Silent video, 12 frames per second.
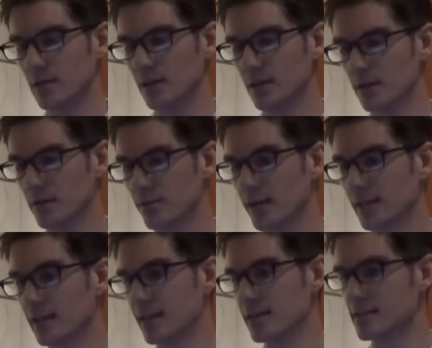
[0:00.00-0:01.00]

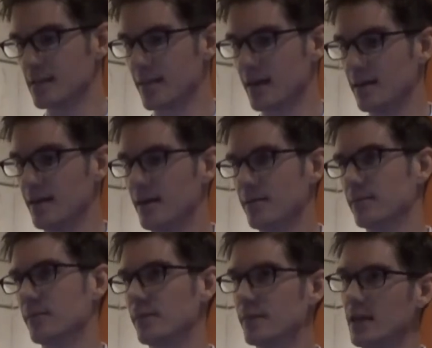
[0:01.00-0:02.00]
recognizing that
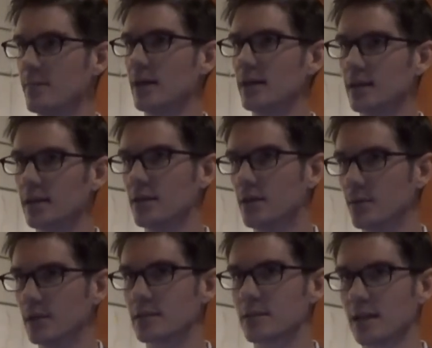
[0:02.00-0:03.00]
they might not know
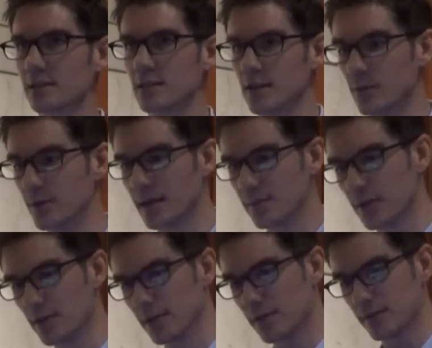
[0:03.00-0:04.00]
what it's like to go
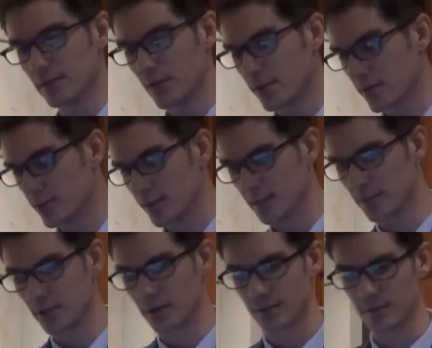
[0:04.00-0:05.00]
through what I'm
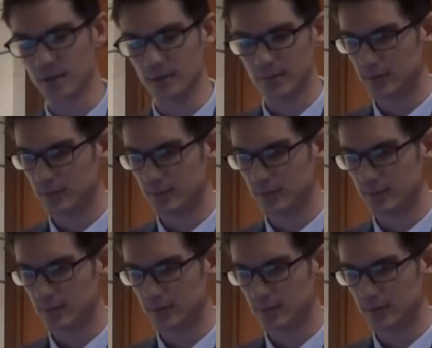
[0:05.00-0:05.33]
going through.